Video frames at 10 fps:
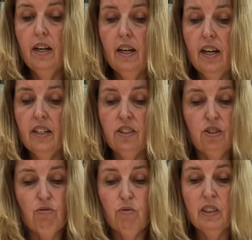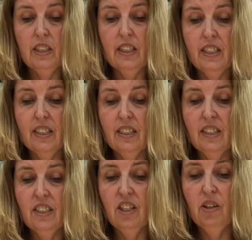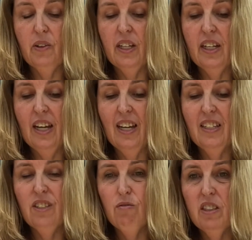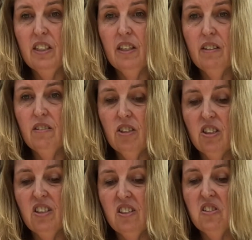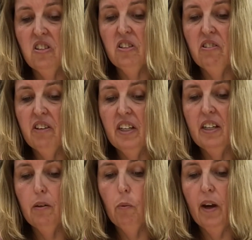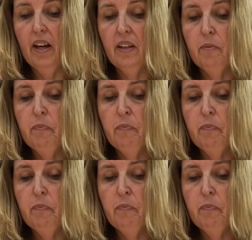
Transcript: And there's really nothing to it, and it's really just disintegrating away.